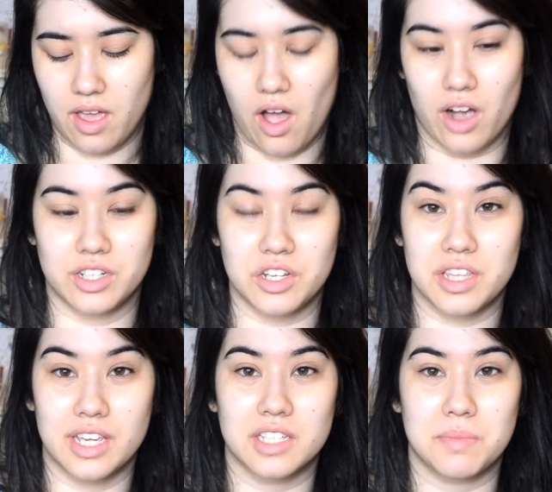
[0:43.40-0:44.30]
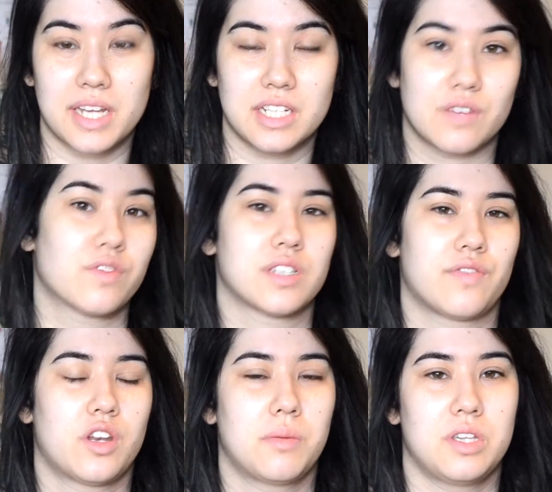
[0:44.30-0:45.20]
I do think it's made a difference. I've
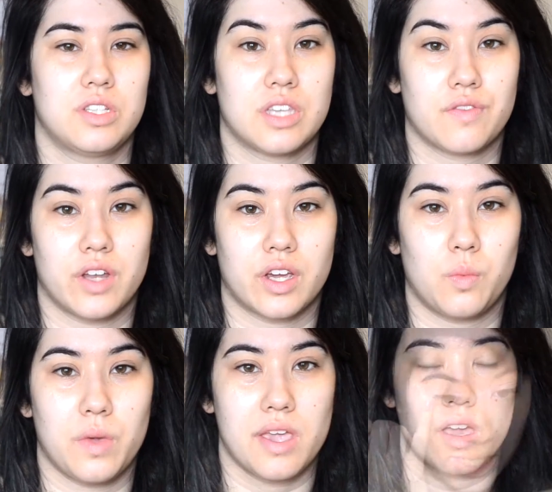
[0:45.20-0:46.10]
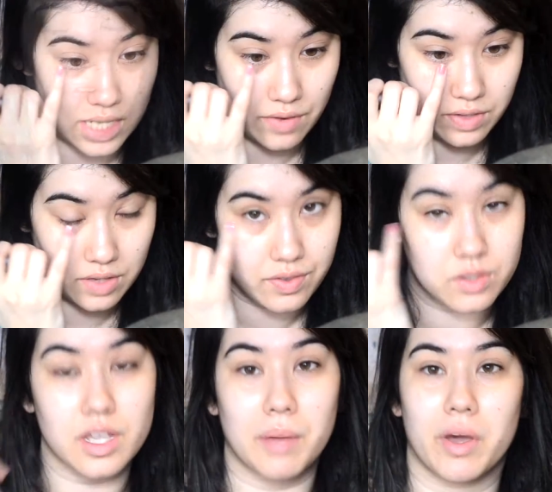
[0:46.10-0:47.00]
only been using it for like a week. It definitely feels
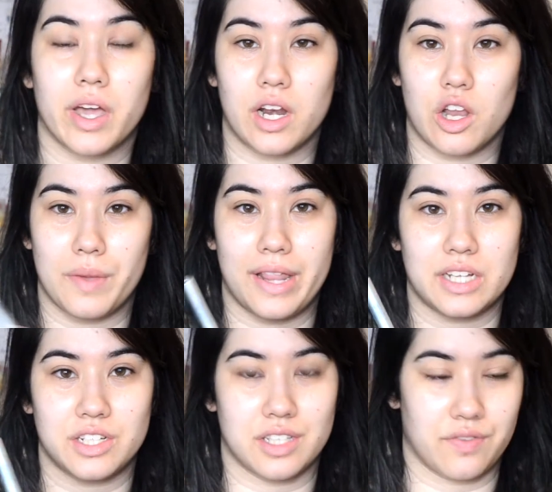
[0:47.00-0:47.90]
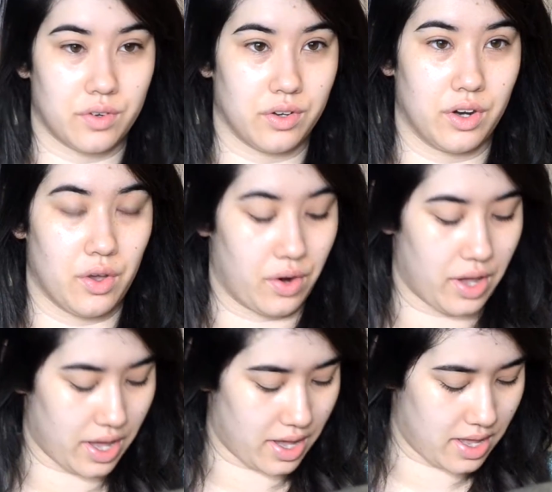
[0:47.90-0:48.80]
like my lower lashes have gotten
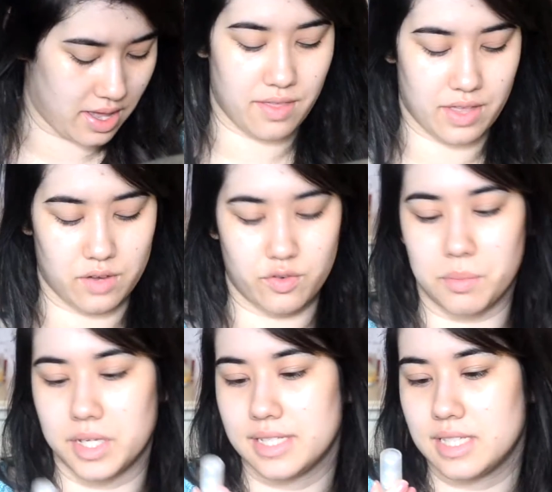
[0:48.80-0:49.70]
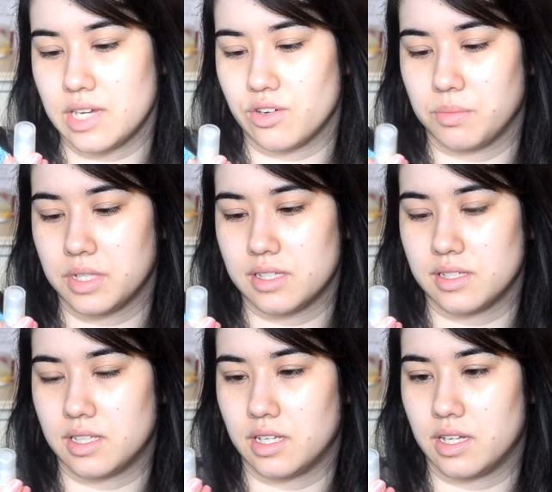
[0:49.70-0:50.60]
longer. Then I've got my serum. This is
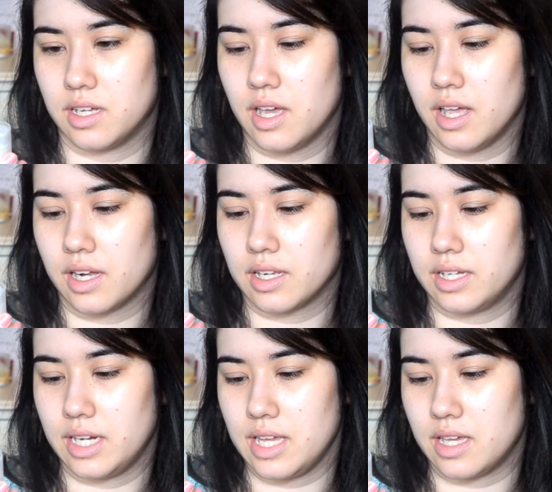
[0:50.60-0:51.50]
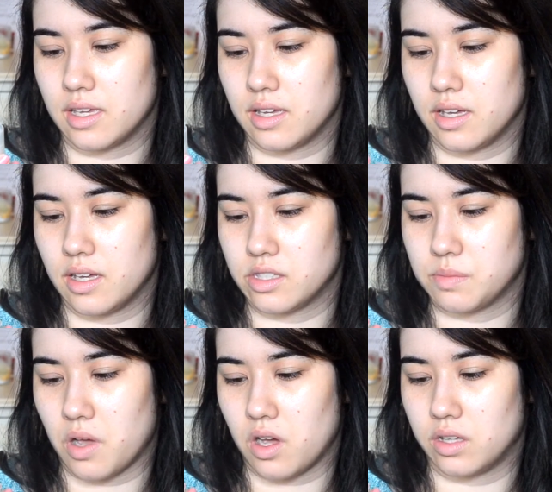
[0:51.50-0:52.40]
the Clinique
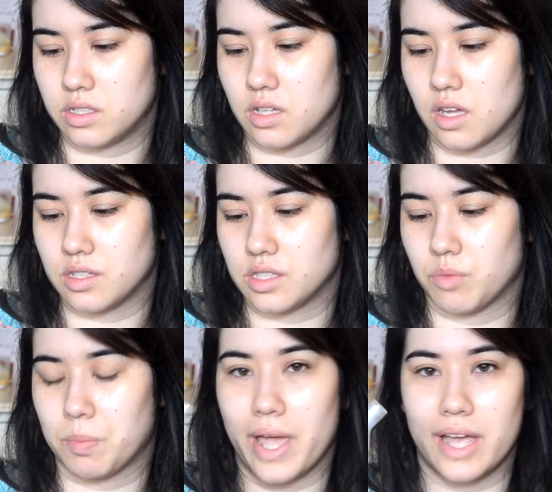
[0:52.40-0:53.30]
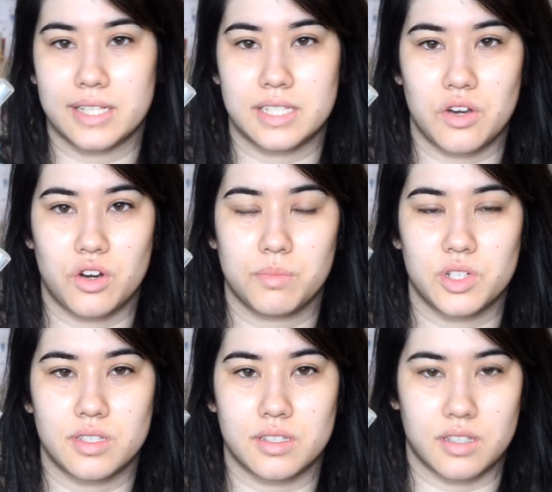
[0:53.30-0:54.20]
Smart Custom Repair Serum, just
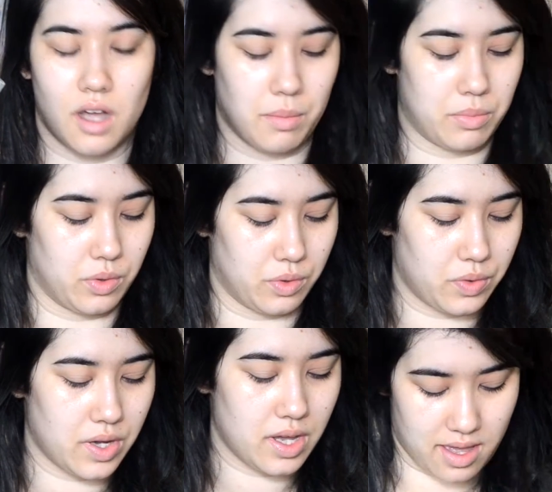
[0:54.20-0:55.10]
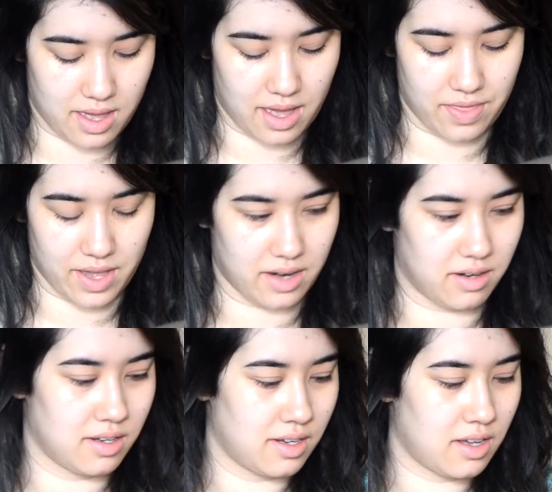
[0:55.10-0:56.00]
a sample. And then
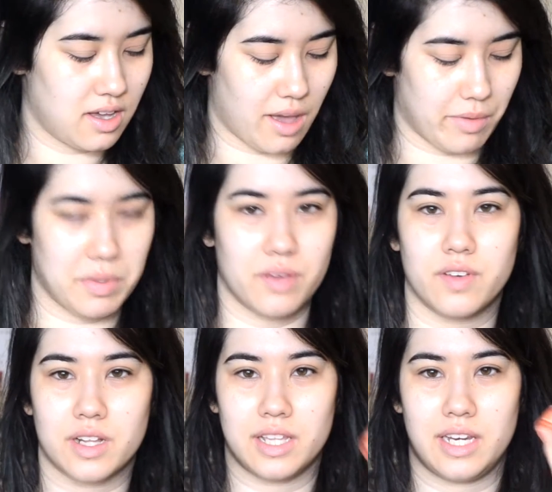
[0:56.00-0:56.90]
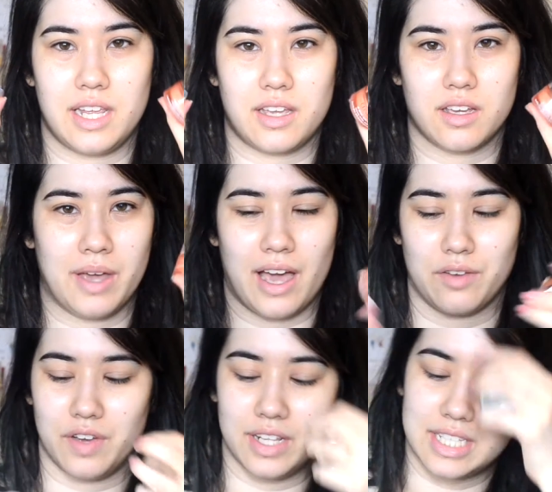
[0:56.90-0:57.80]
I'm a bit of a Clinique
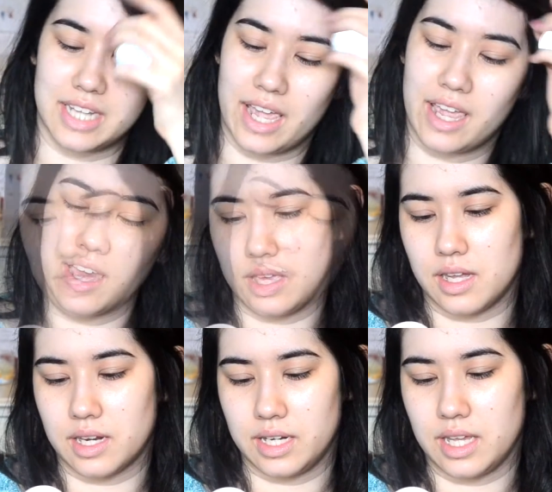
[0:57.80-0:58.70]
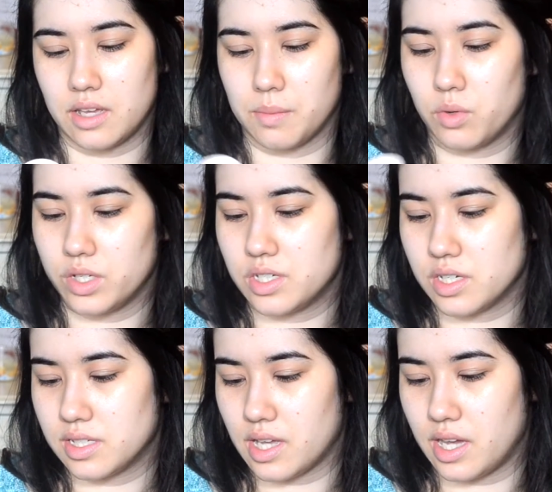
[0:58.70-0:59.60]
advert today. The Clinique Moisture
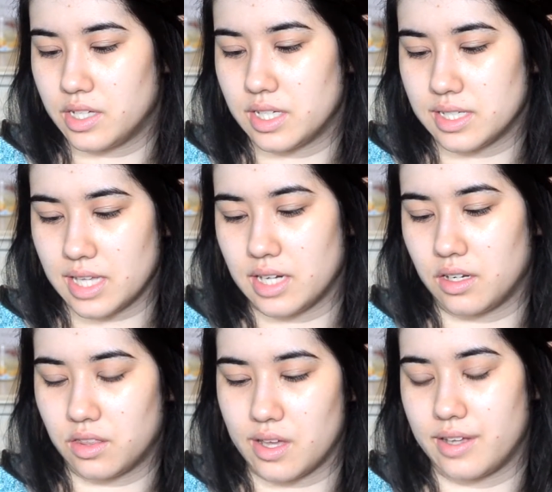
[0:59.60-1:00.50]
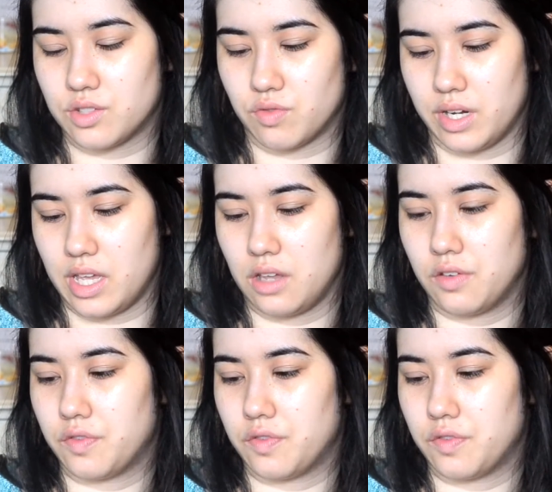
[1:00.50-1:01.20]
Surge Extended Thirst Relief,